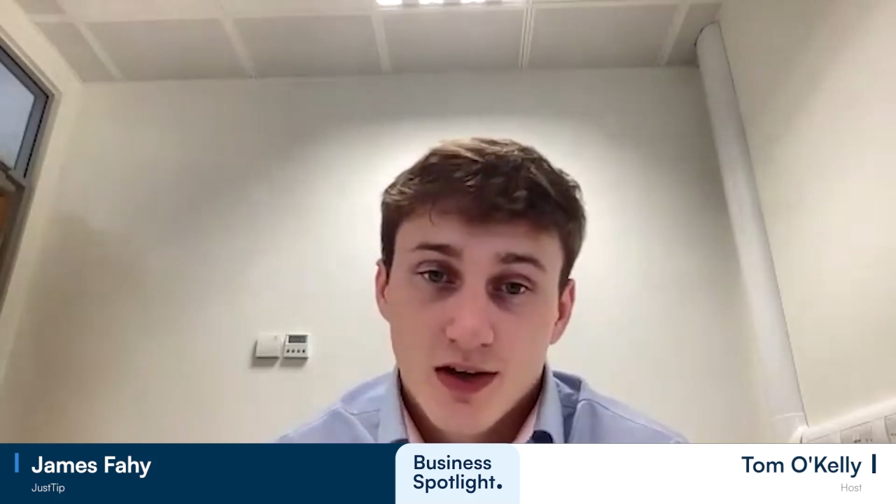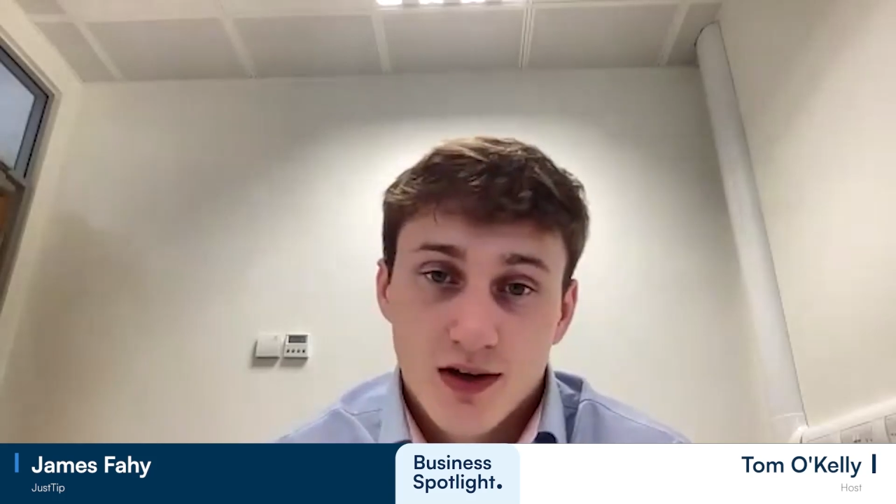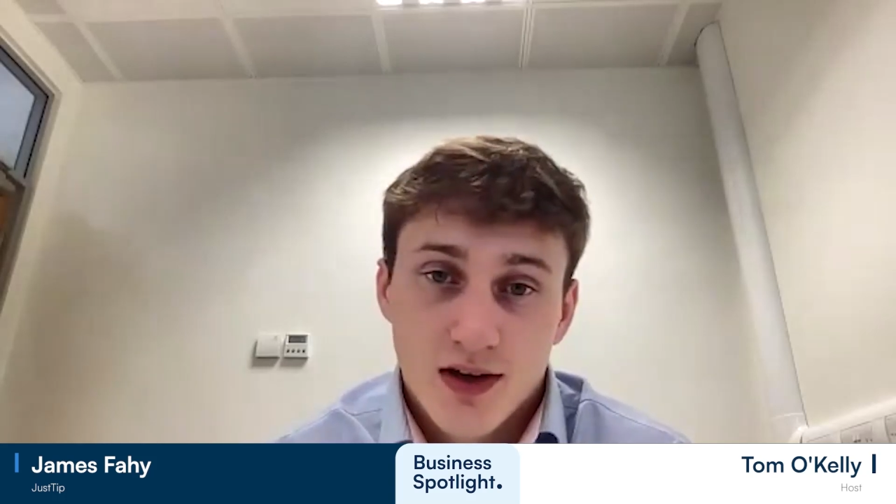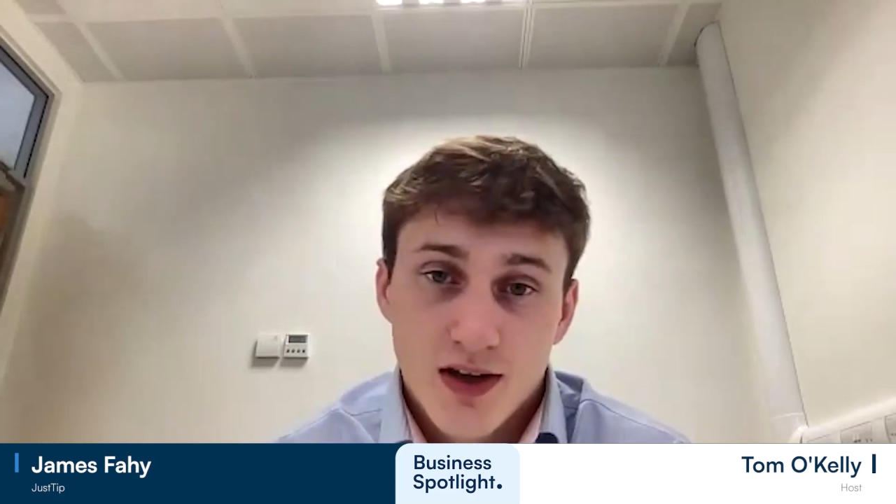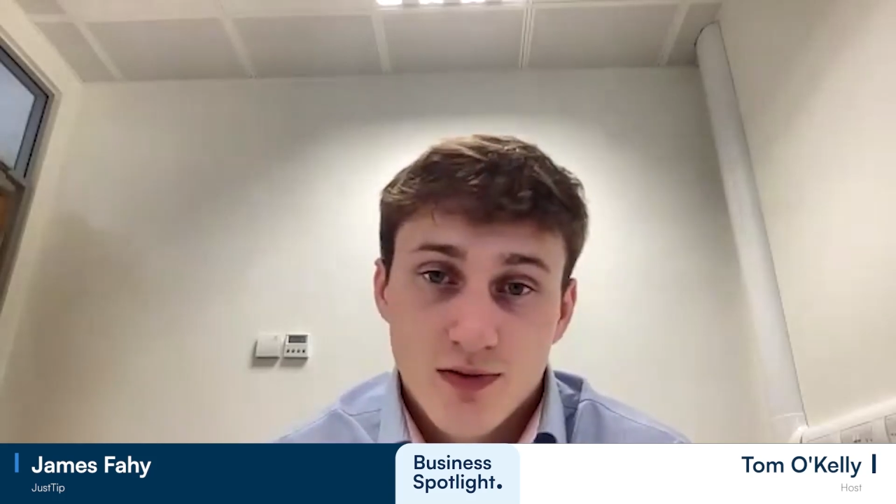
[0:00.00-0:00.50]

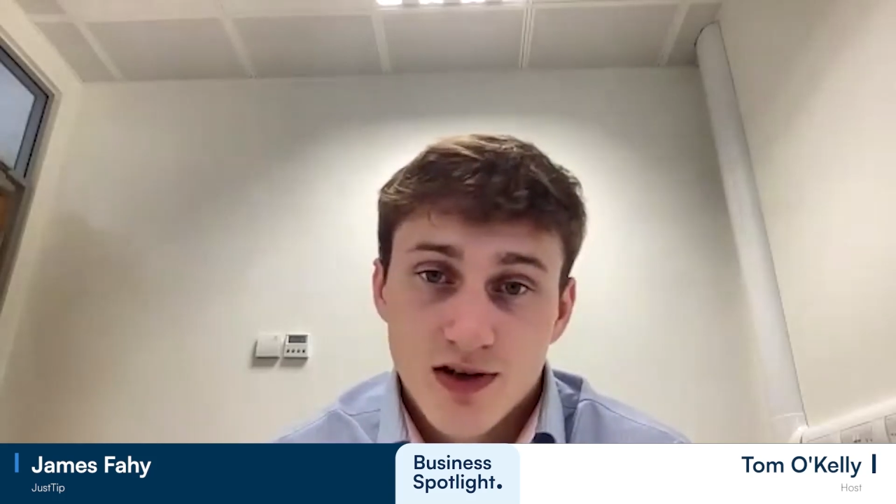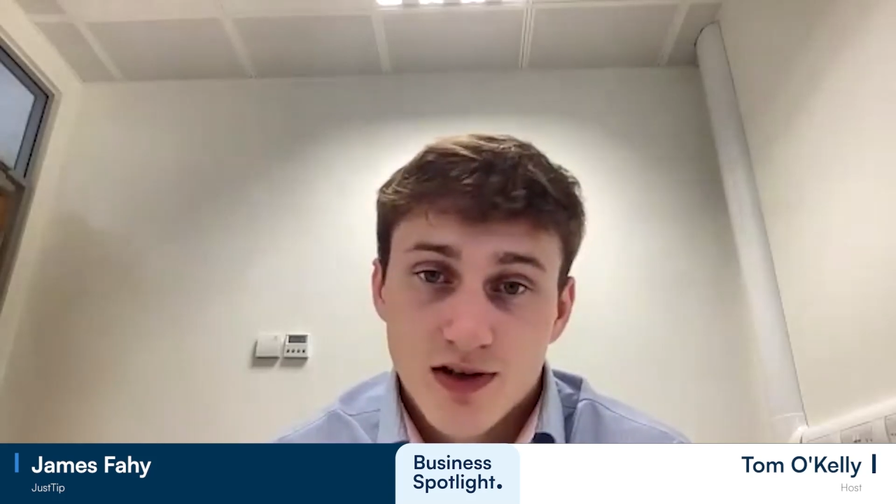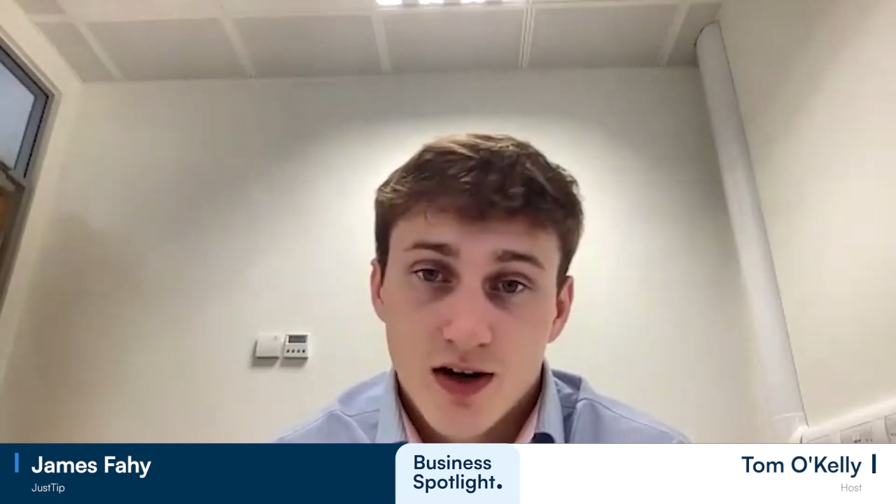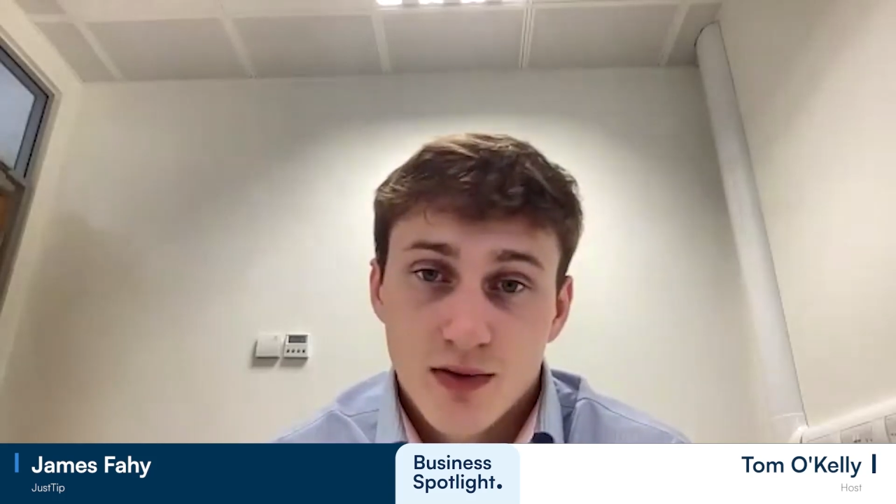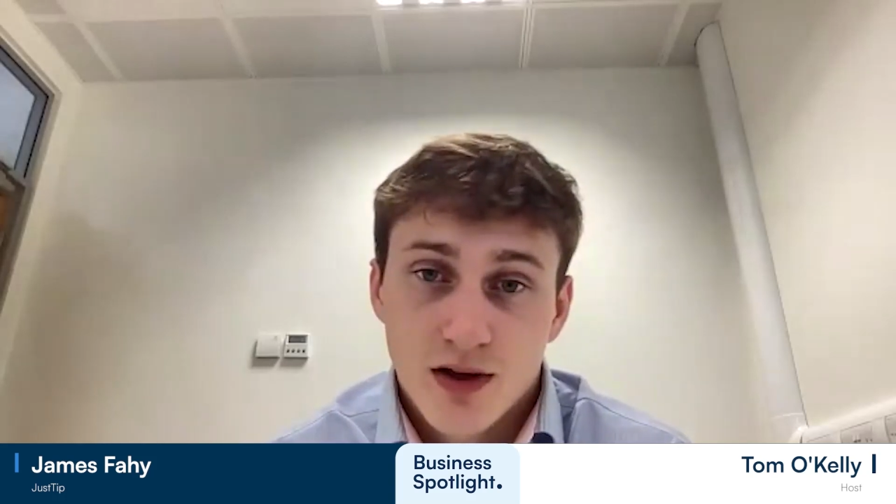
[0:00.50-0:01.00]
and the
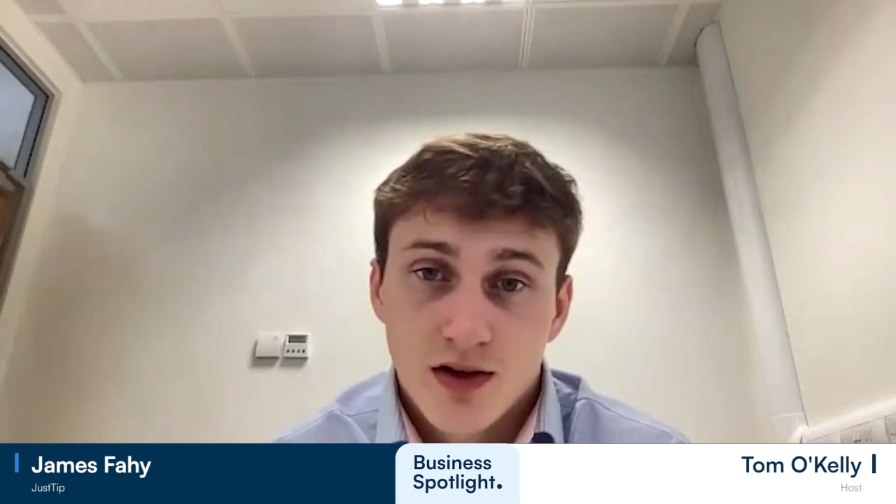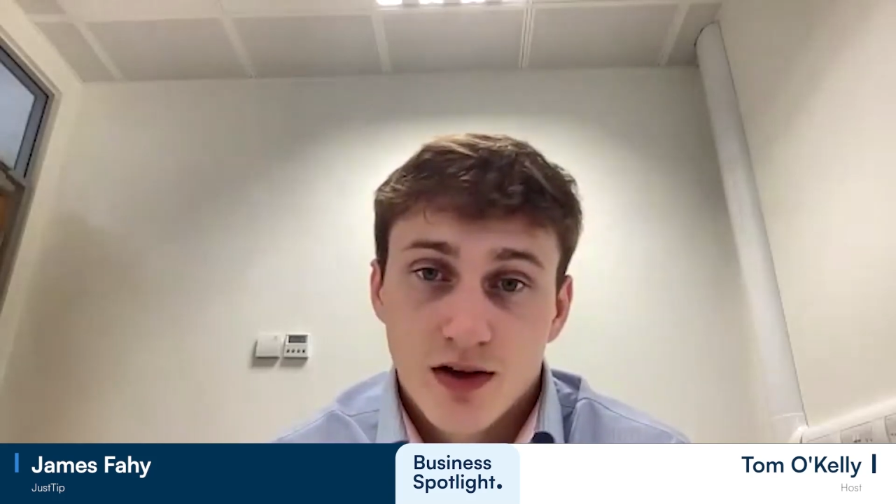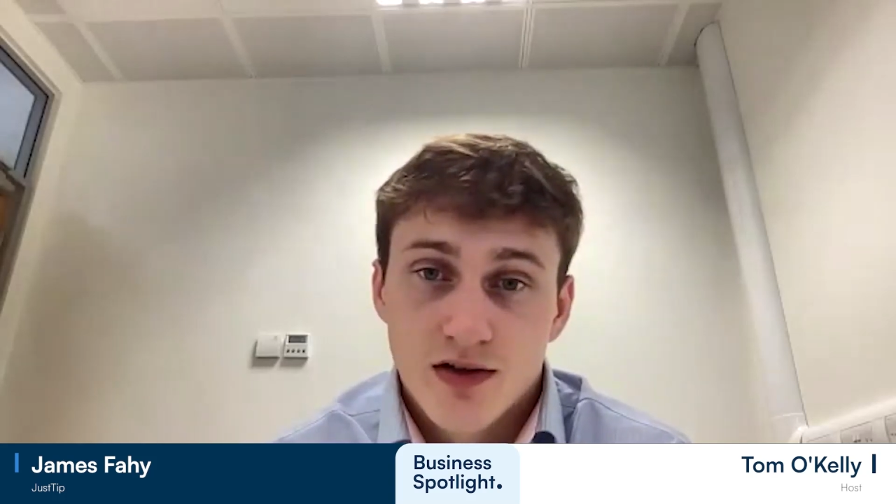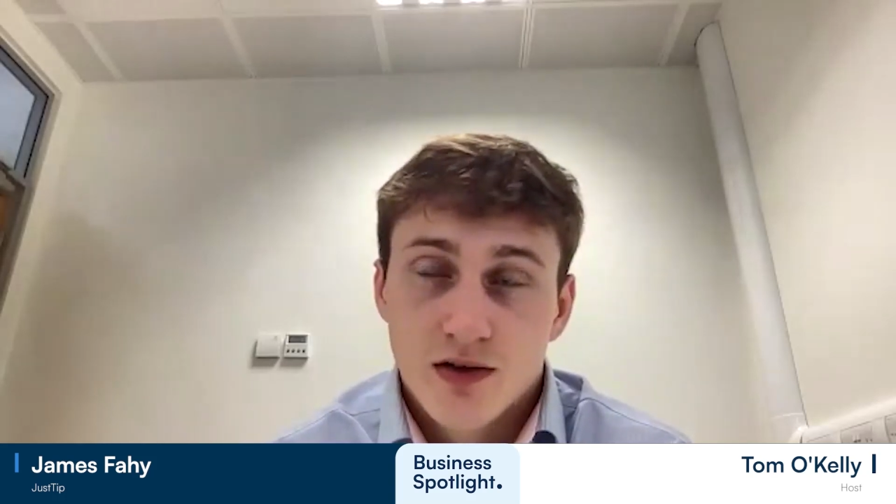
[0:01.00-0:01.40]
Enterprise Ireland building,